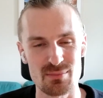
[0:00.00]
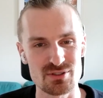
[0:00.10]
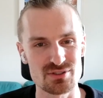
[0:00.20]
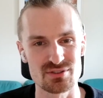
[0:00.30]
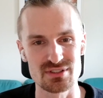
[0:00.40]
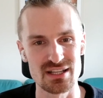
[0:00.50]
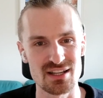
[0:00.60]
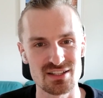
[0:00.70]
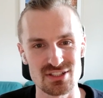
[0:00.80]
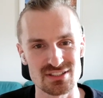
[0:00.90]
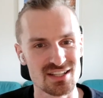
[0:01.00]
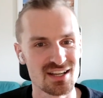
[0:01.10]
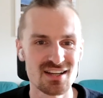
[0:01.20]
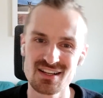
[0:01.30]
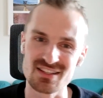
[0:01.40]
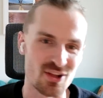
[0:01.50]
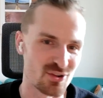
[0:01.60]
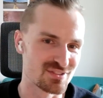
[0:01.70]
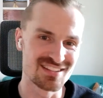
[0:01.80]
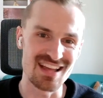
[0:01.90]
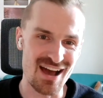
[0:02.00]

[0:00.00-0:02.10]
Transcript: opportunity to just you know